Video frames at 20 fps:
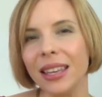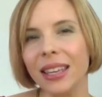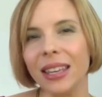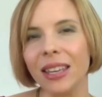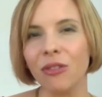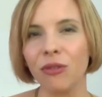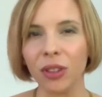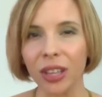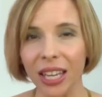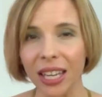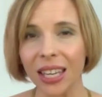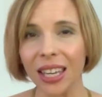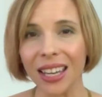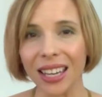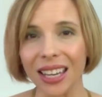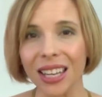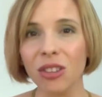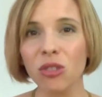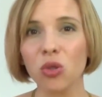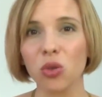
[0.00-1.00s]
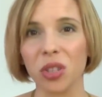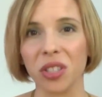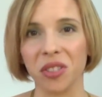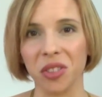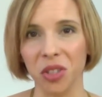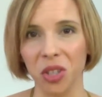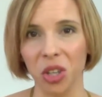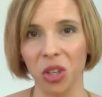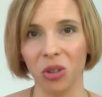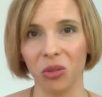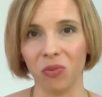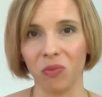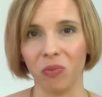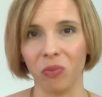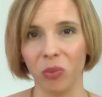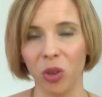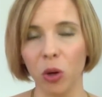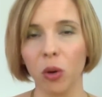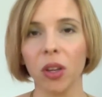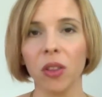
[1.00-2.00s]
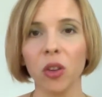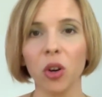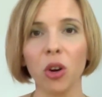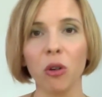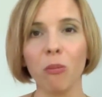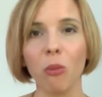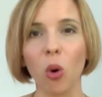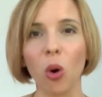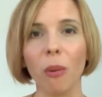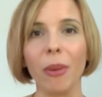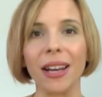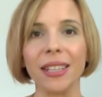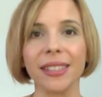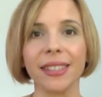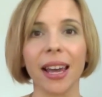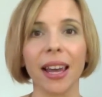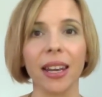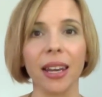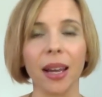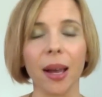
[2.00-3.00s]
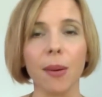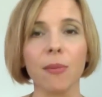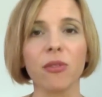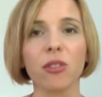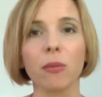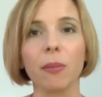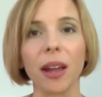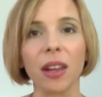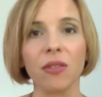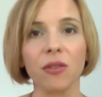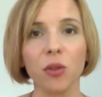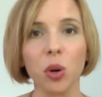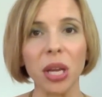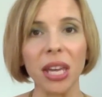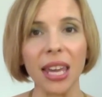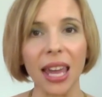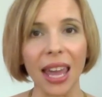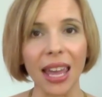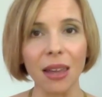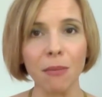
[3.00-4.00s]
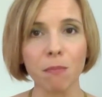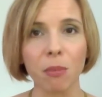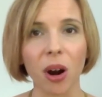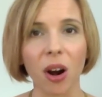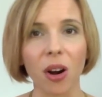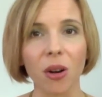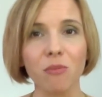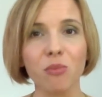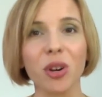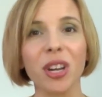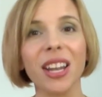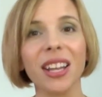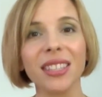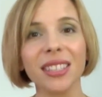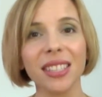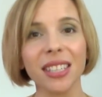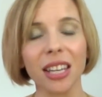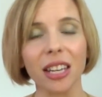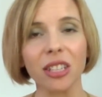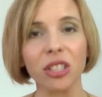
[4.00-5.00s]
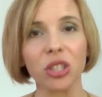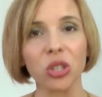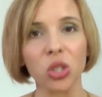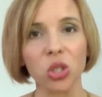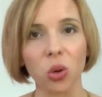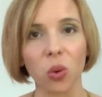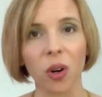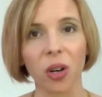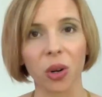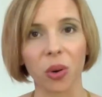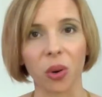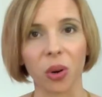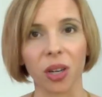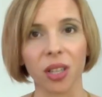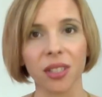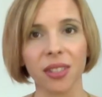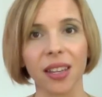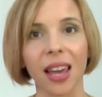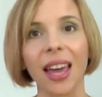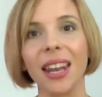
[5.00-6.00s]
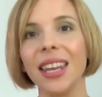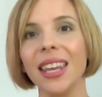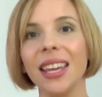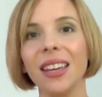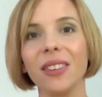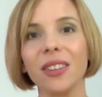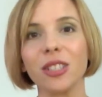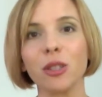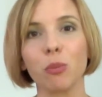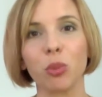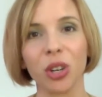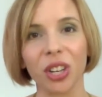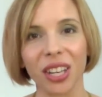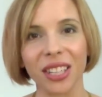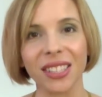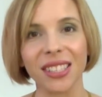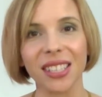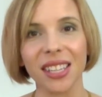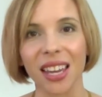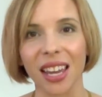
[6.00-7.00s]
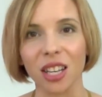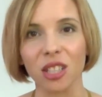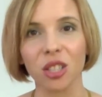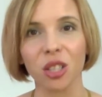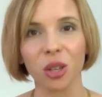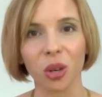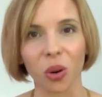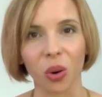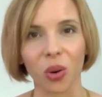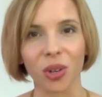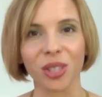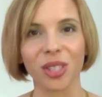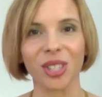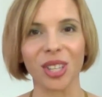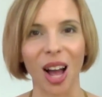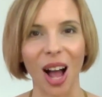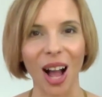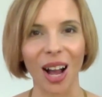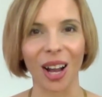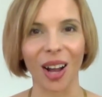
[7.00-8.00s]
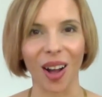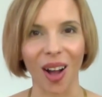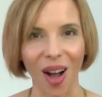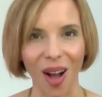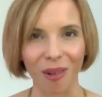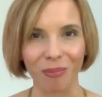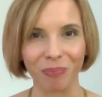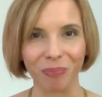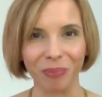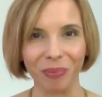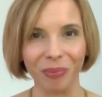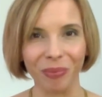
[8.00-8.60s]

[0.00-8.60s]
If linking interests you, you can learn more by signing up for my free eight-part pronunciation short course at English Pronunciation Course dot com.